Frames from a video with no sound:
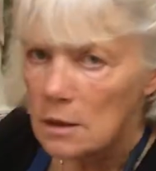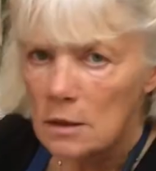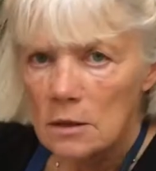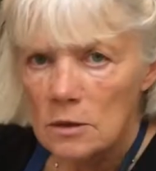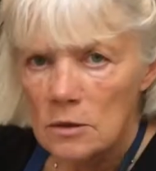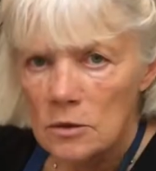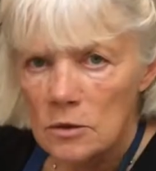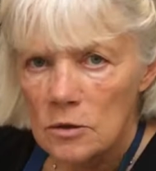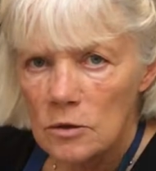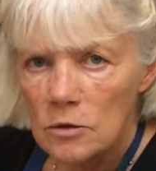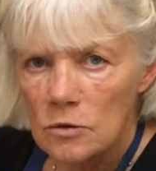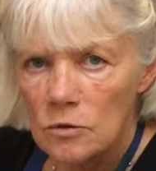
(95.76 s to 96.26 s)

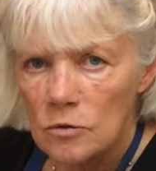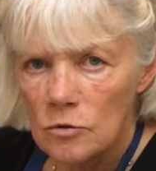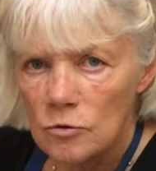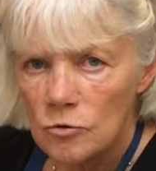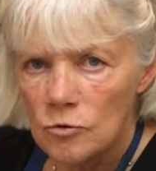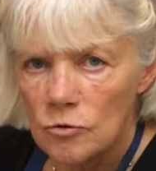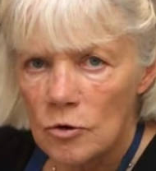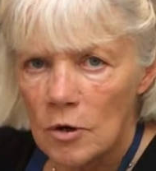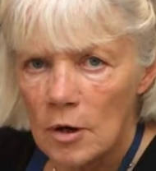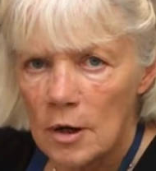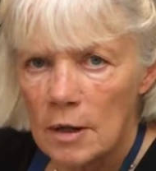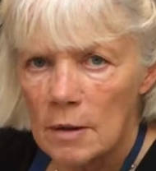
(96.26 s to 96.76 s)
to
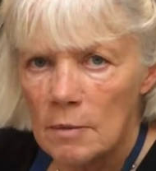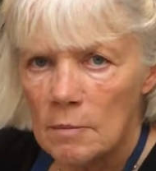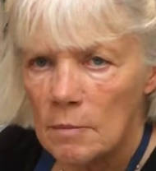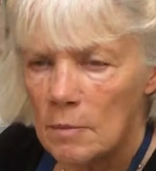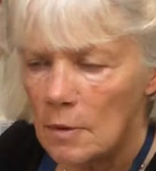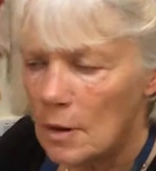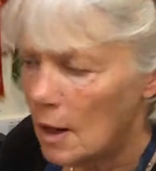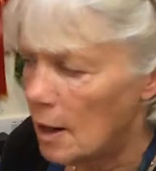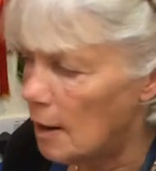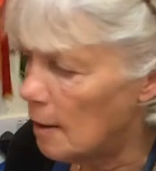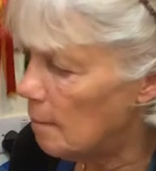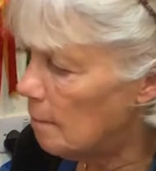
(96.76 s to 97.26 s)
try
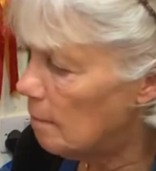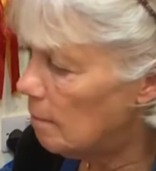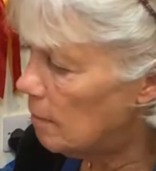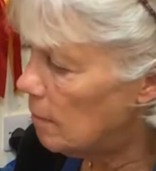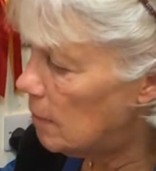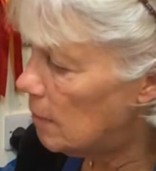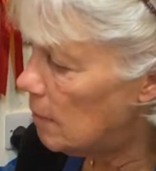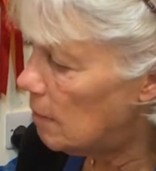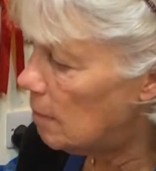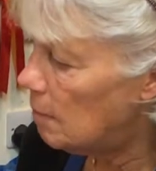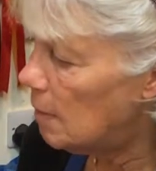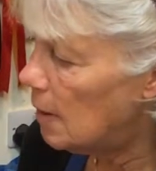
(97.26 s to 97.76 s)

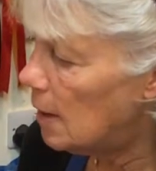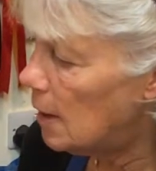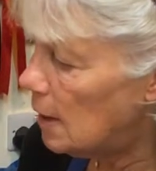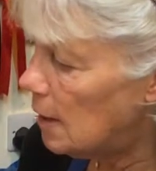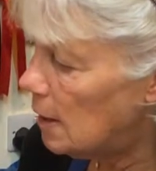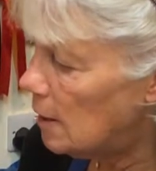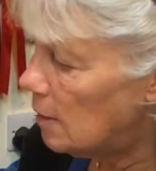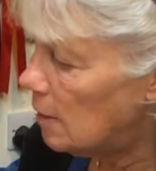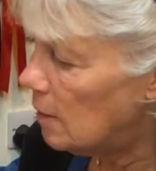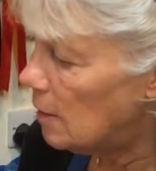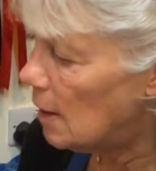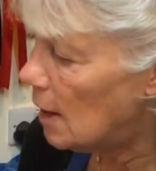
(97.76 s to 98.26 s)
and
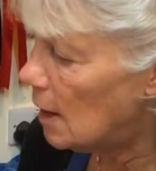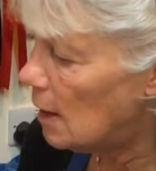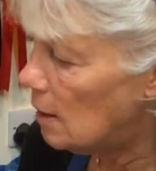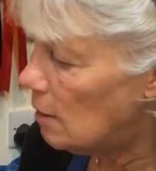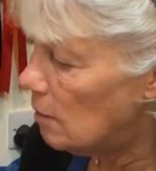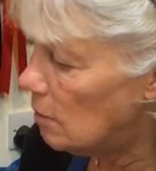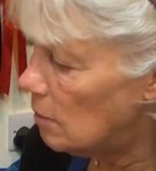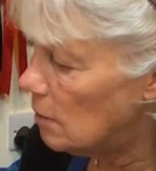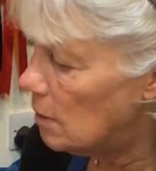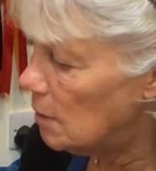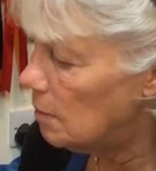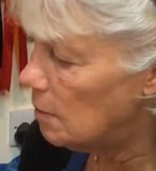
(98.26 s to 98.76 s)
make that
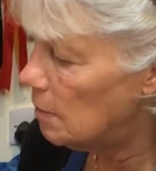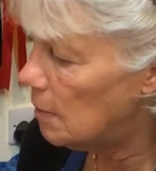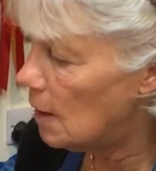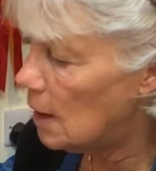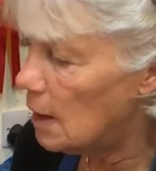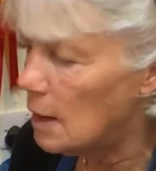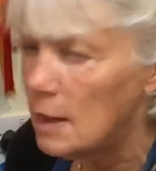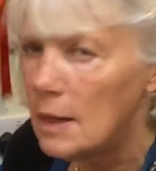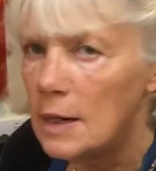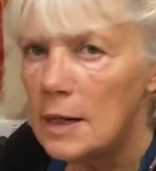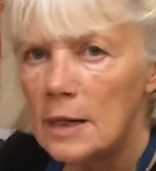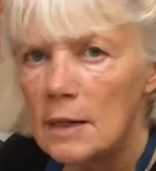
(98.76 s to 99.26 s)
look
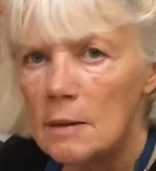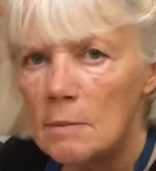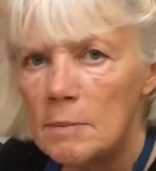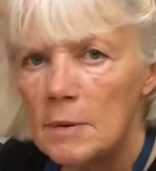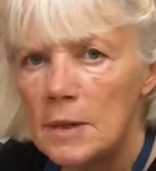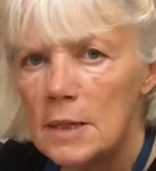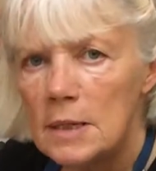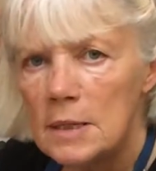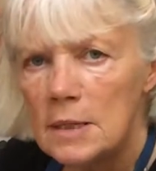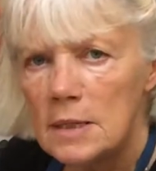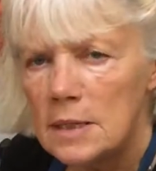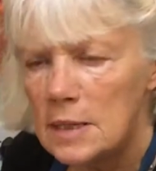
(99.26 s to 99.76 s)
a little
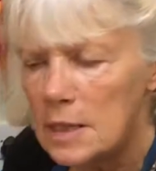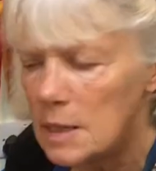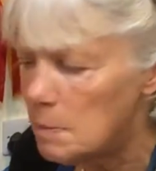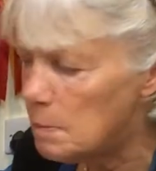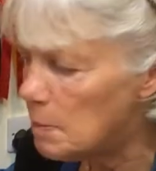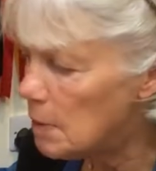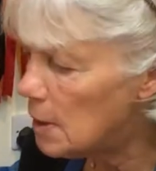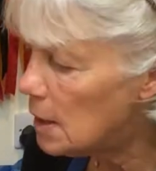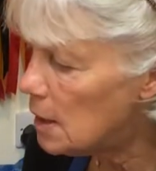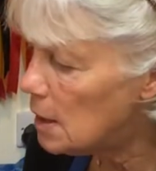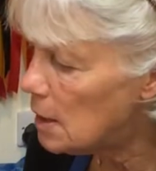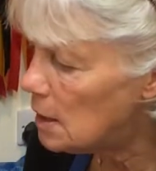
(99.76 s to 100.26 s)
bit
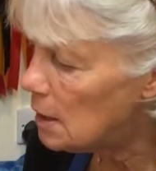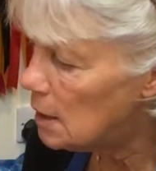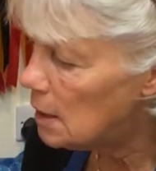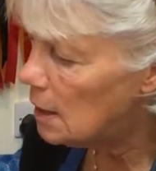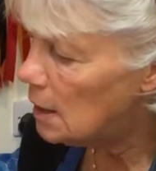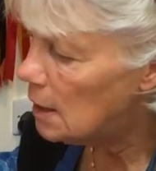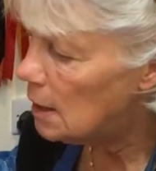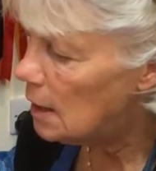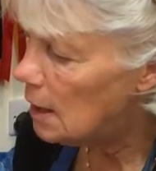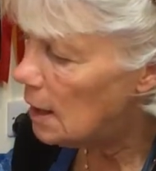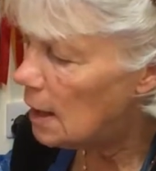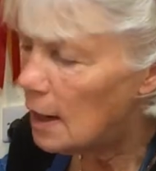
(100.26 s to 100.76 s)
deeper.
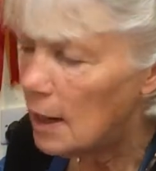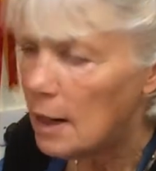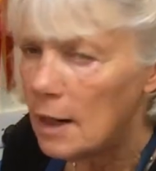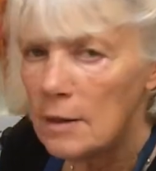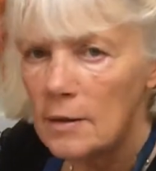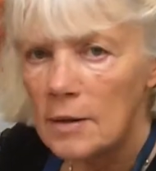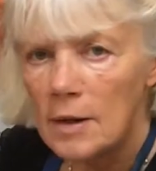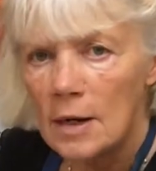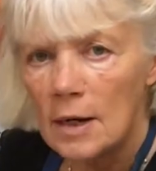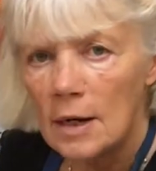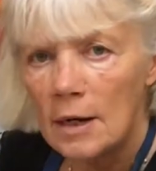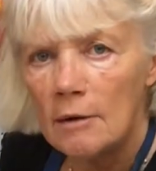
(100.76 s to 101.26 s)

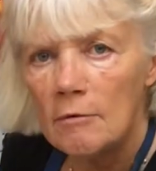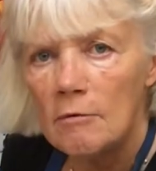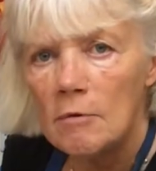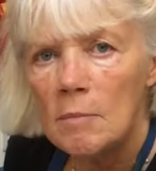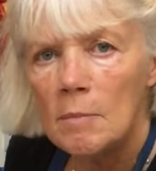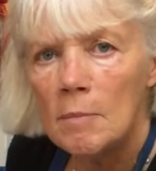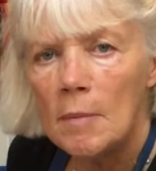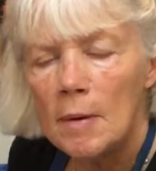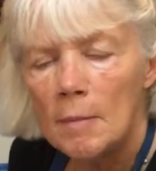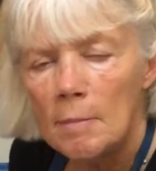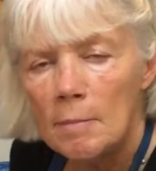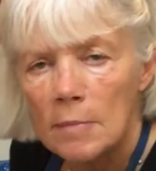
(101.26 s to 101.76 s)
And then I
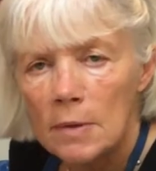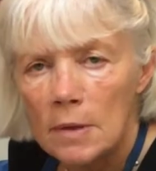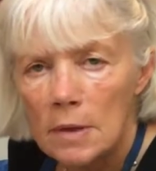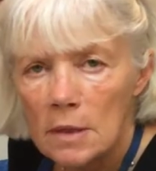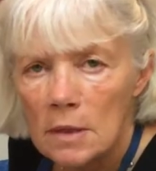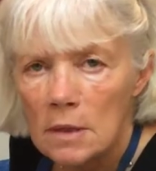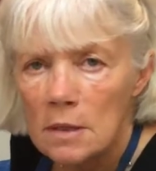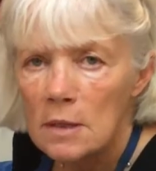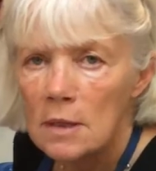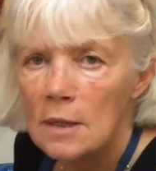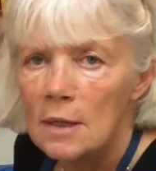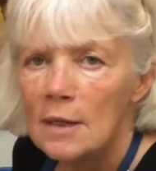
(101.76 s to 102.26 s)

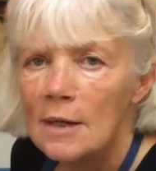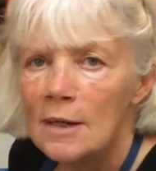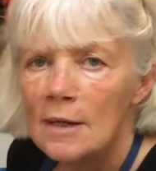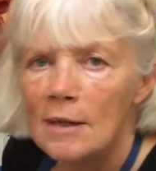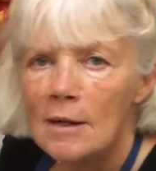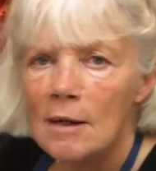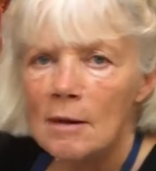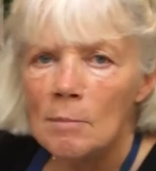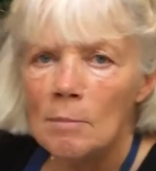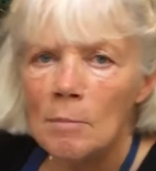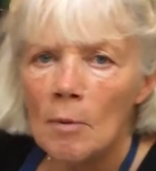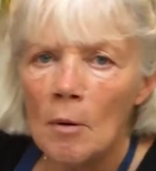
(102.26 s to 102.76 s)
remembered
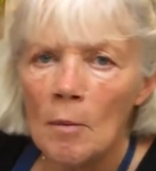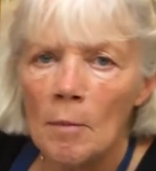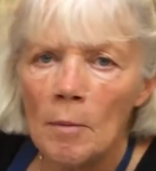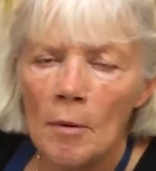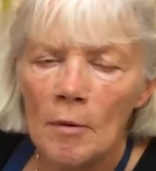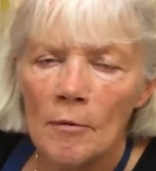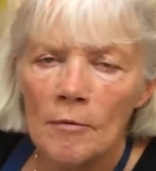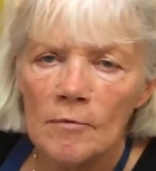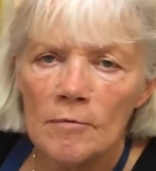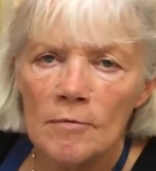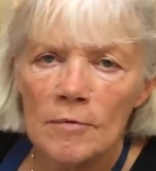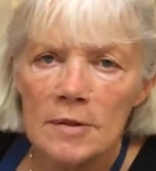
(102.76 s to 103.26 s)
that Bob
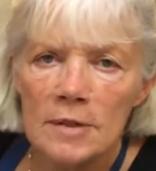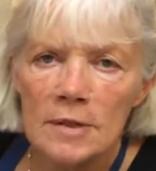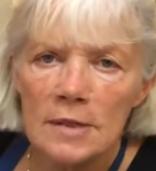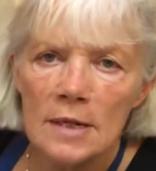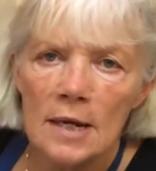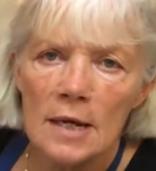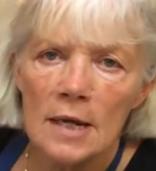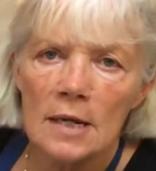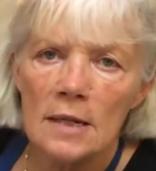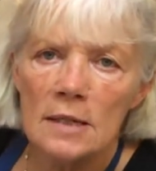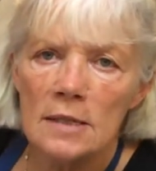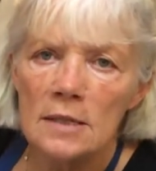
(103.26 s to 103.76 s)
often
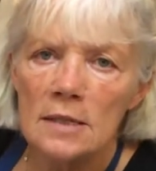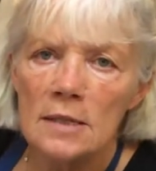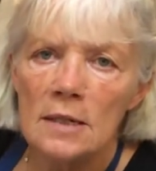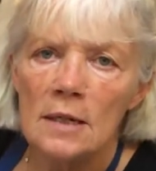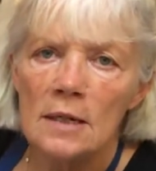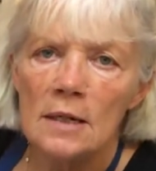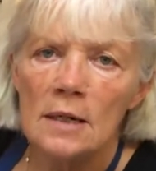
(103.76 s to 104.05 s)
says